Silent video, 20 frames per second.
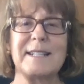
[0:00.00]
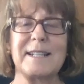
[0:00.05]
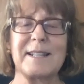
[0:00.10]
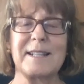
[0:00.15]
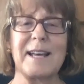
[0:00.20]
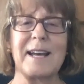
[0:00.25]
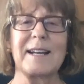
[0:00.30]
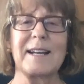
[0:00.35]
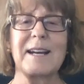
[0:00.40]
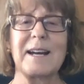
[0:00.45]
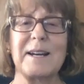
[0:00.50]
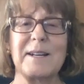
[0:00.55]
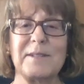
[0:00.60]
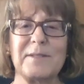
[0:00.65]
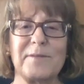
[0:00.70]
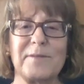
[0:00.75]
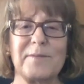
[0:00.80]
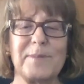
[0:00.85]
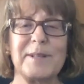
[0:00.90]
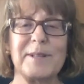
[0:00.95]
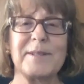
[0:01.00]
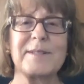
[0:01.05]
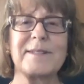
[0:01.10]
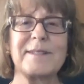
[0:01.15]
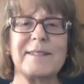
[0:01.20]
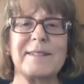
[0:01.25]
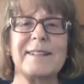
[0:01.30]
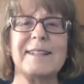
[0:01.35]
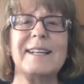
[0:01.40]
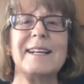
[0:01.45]
to that kind of
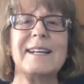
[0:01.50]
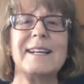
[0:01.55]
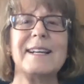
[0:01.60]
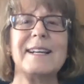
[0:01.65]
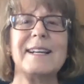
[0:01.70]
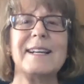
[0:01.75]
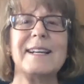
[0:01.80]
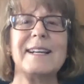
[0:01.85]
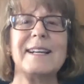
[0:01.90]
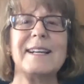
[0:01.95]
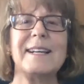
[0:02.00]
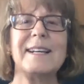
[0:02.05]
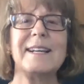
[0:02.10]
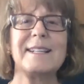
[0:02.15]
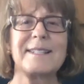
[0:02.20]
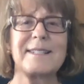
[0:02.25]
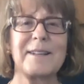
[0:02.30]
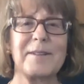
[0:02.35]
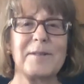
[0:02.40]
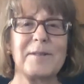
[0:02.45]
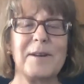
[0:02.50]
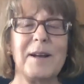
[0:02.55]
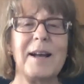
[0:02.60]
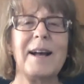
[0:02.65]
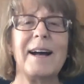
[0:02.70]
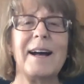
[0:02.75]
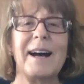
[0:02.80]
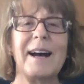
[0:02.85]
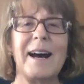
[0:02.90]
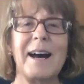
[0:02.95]
person. So
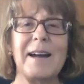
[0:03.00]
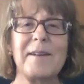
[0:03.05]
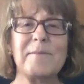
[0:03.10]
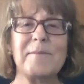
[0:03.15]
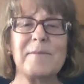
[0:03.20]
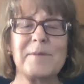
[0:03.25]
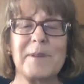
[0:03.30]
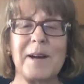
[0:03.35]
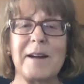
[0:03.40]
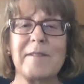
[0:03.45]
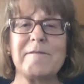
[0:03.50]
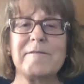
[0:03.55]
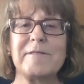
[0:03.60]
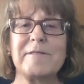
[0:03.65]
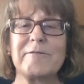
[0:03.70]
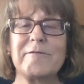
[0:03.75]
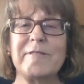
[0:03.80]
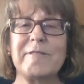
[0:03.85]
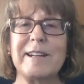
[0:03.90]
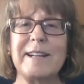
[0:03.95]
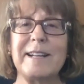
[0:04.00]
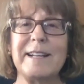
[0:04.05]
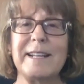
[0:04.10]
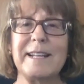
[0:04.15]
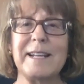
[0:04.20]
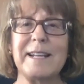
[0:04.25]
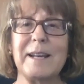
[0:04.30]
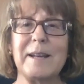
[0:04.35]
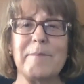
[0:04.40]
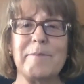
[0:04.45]
I was
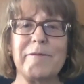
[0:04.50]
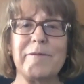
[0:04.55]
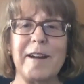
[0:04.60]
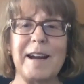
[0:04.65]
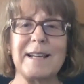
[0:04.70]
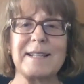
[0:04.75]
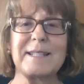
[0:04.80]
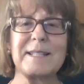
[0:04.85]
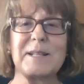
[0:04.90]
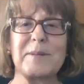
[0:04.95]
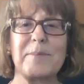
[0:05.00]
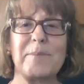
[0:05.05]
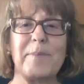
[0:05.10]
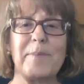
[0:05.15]
really impressed